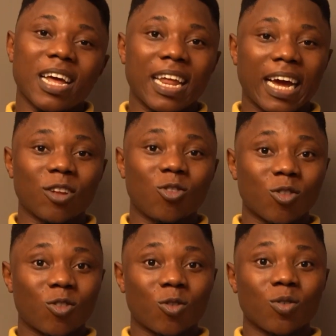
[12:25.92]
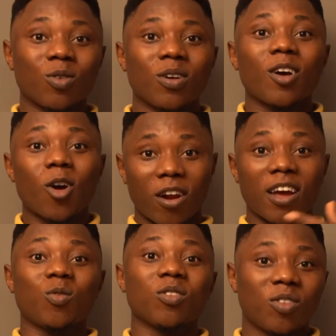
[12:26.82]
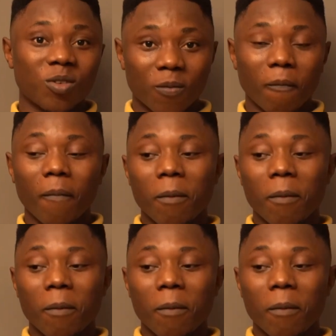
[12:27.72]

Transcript: They can choose to connect with you.